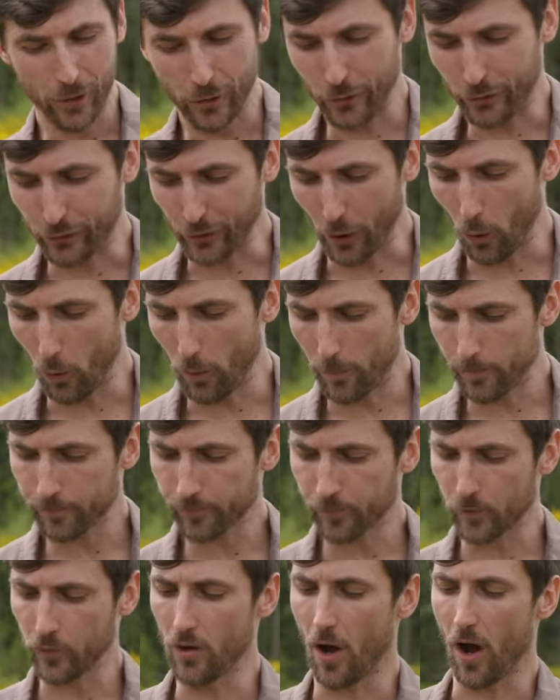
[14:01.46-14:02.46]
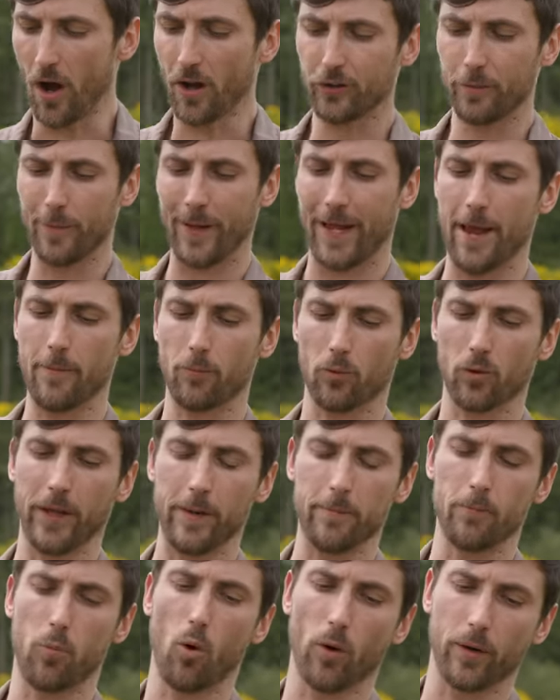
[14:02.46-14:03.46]
So nods became really
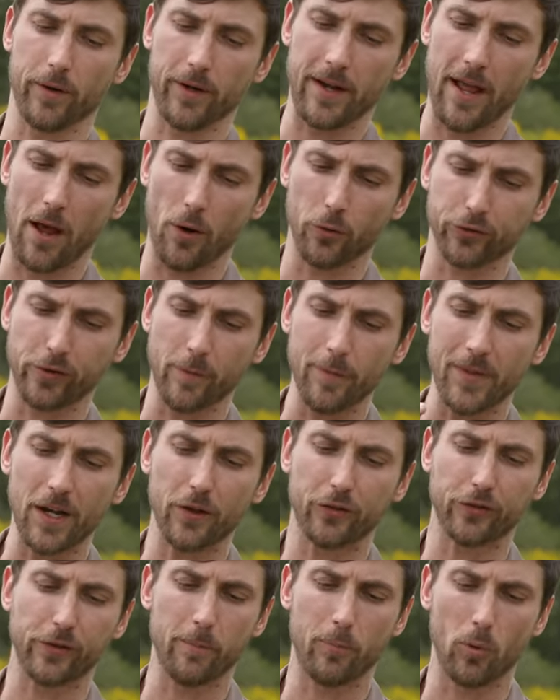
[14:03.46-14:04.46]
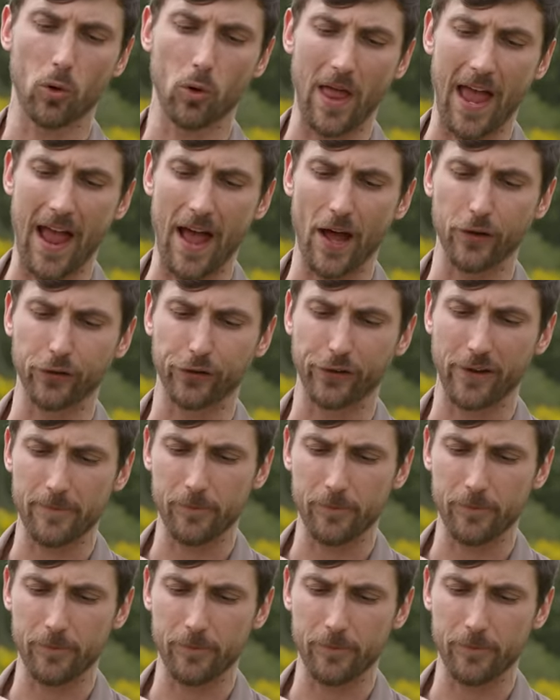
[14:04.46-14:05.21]
important. Now, something as simple as